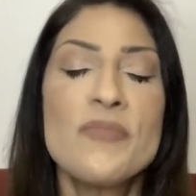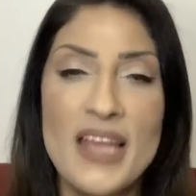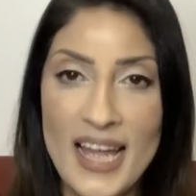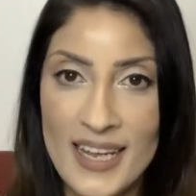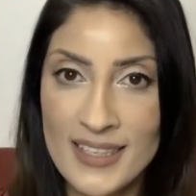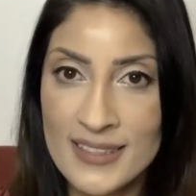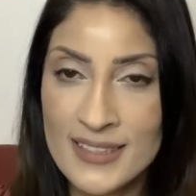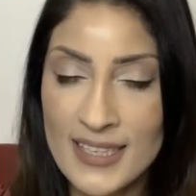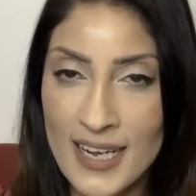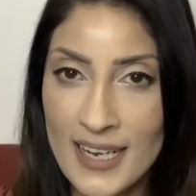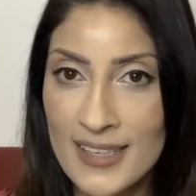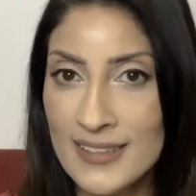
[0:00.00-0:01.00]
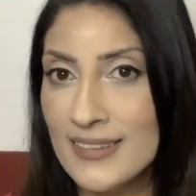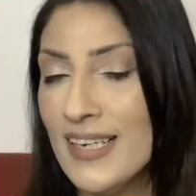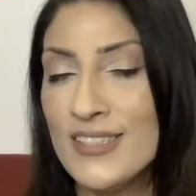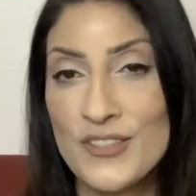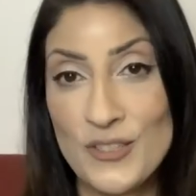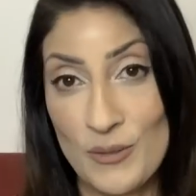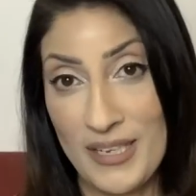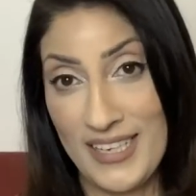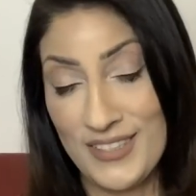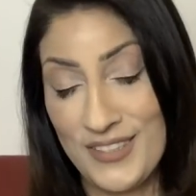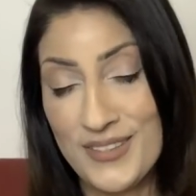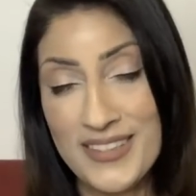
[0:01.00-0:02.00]
And uh, and so,
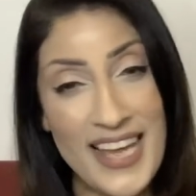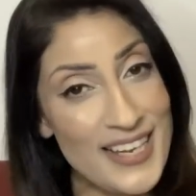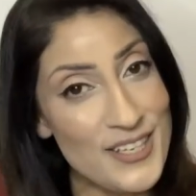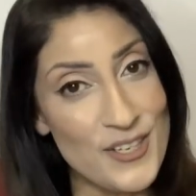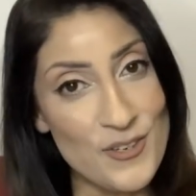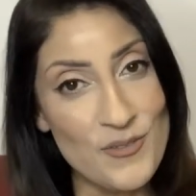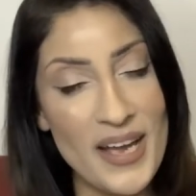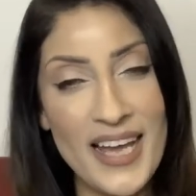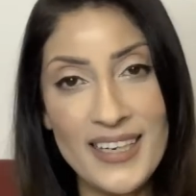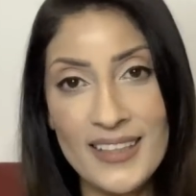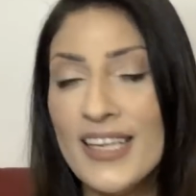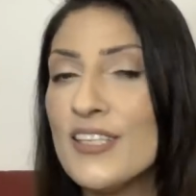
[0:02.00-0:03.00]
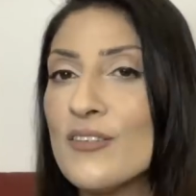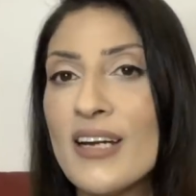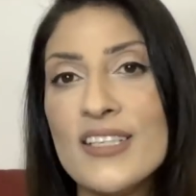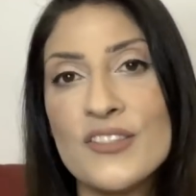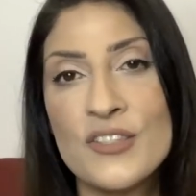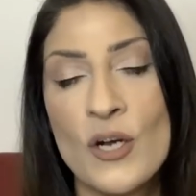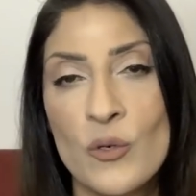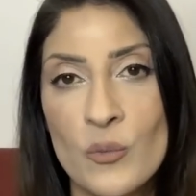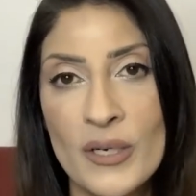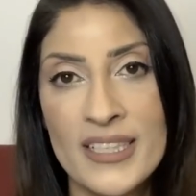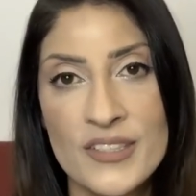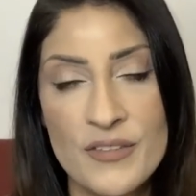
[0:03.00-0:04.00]
yes, thank you. And I'll let you guys know
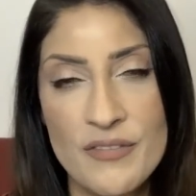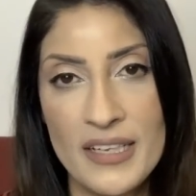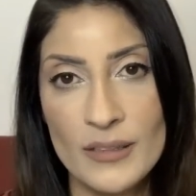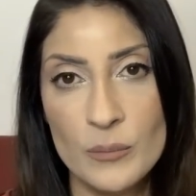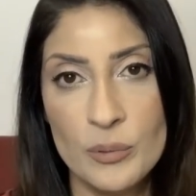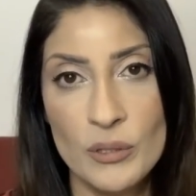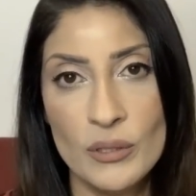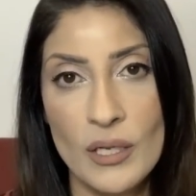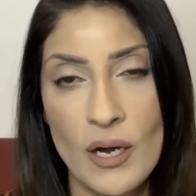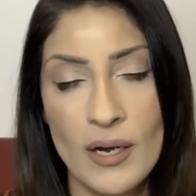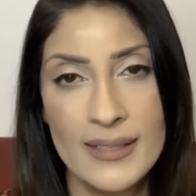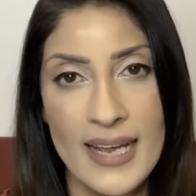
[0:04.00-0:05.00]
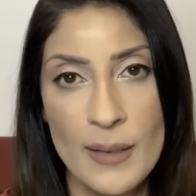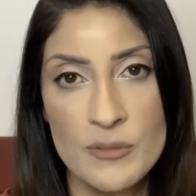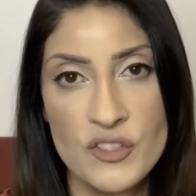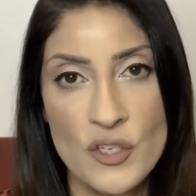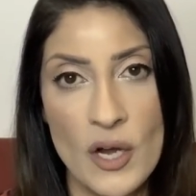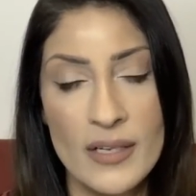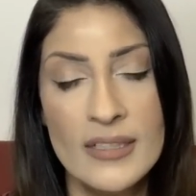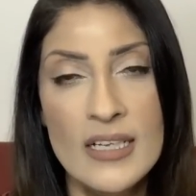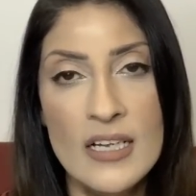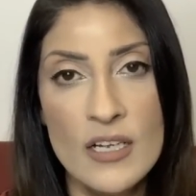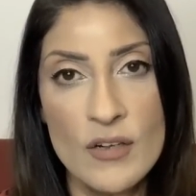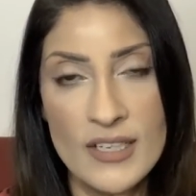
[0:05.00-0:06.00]
when it's available on Amazon
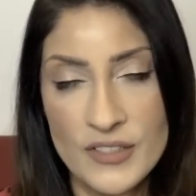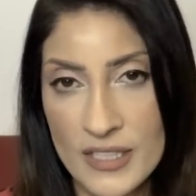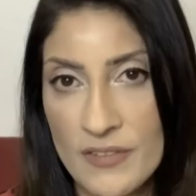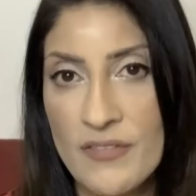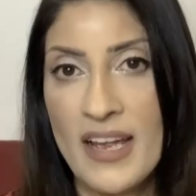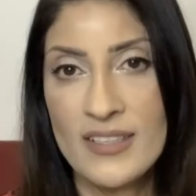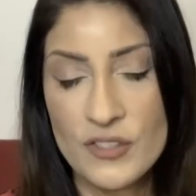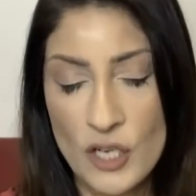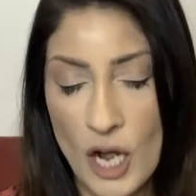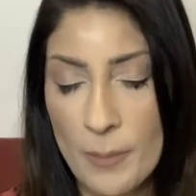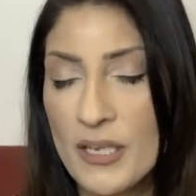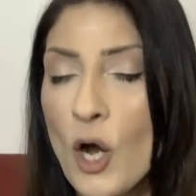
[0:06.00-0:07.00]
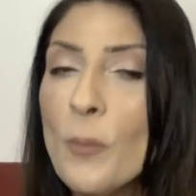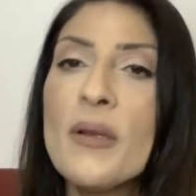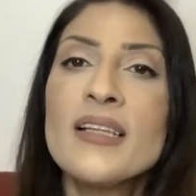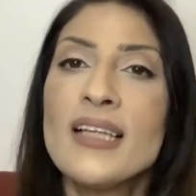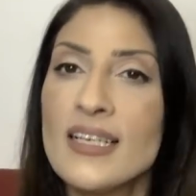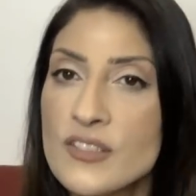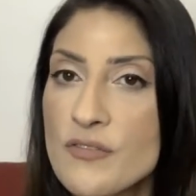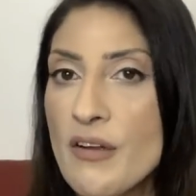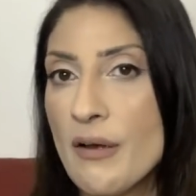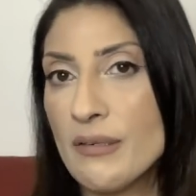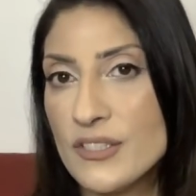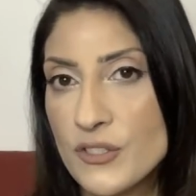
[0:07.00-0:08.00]
as an advanced copy, hoping that's
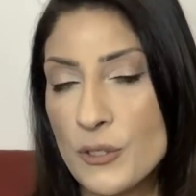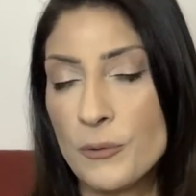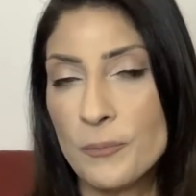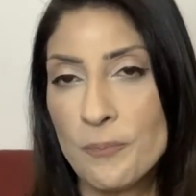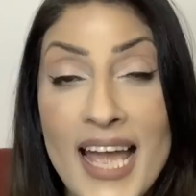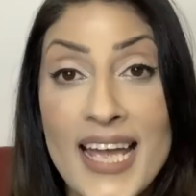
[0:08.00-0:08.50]
very soon.